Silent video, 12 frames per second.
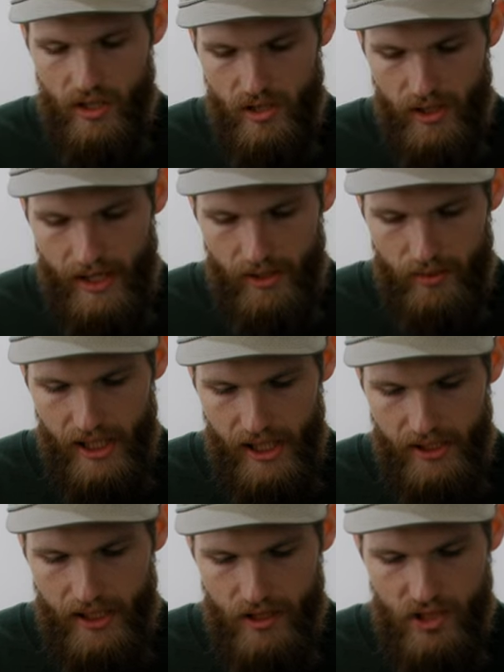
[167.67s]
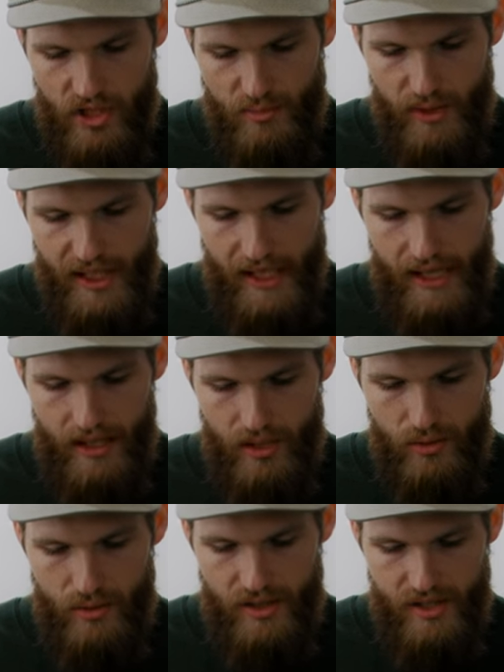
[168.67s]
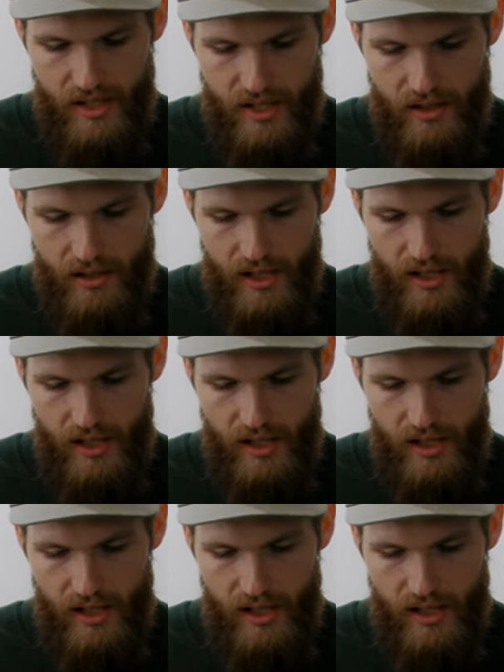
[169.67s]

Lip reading: so now that we got that cheese plate added, you will see